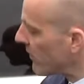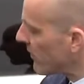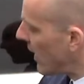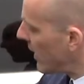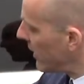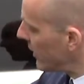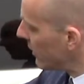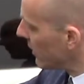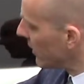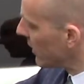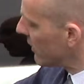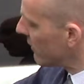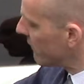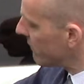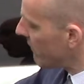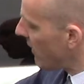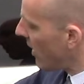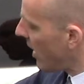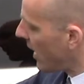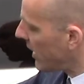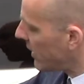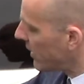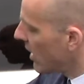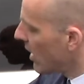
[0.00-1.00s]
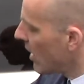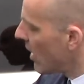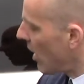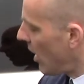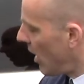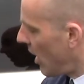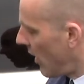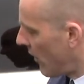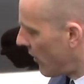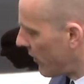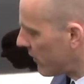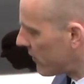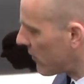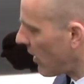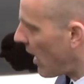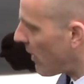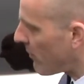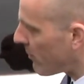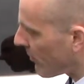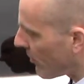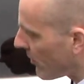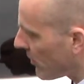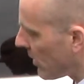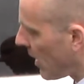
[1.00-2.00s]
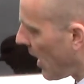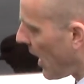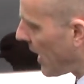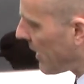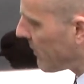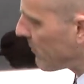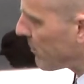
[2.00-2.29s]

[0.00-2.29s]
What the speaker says: that you're going to find on the top of the line